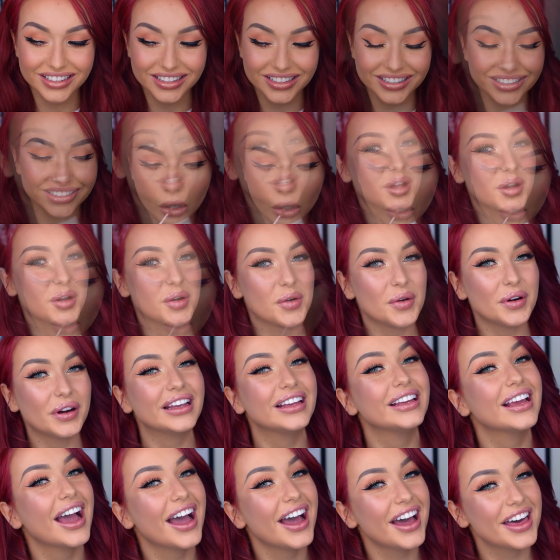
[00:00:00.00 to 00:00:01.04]
So
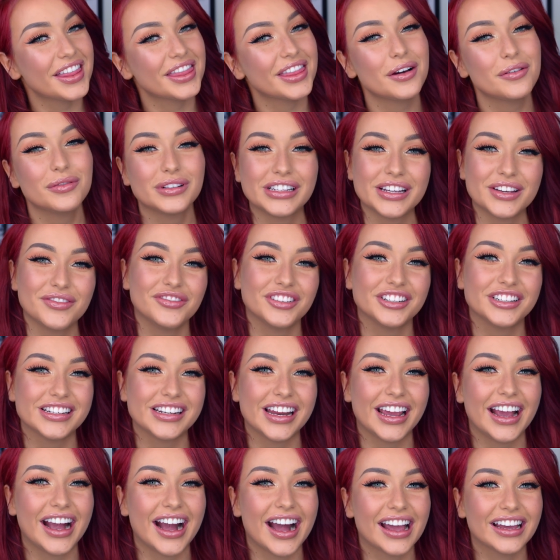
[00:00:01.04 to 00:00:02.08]
yeah, that was it for
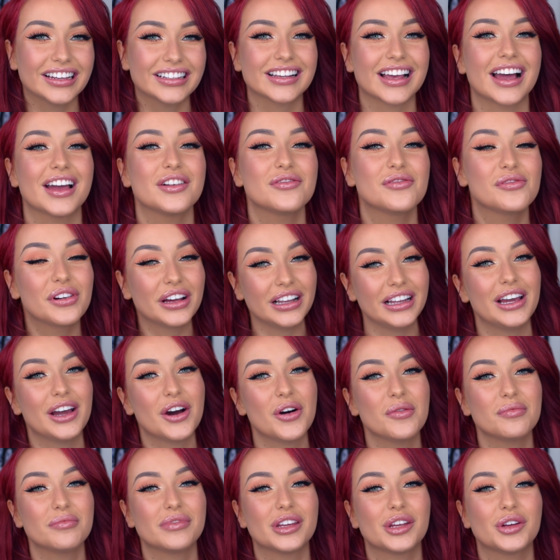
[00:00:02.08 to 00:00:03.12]
today, guys. I really
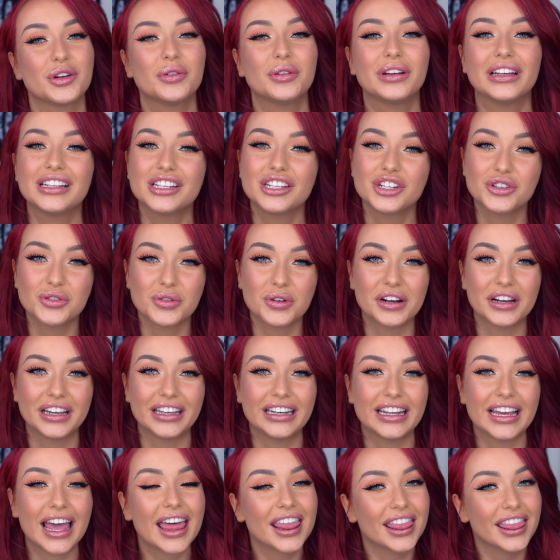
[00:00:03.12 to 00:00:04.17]
hope that you
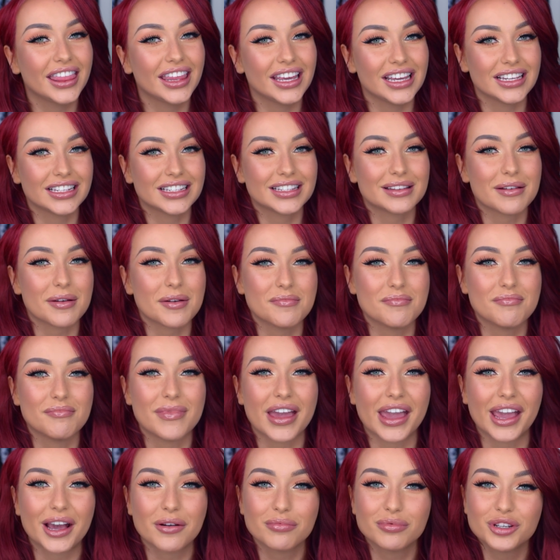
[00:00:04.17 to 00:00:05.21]
enjoyed this
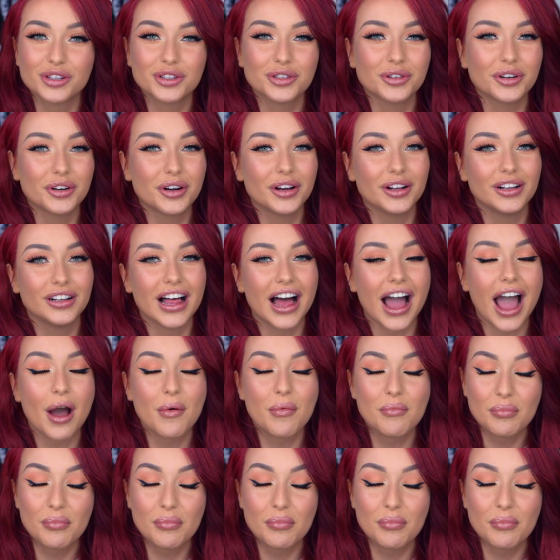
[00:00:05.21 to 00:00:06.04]
makeup tutorial.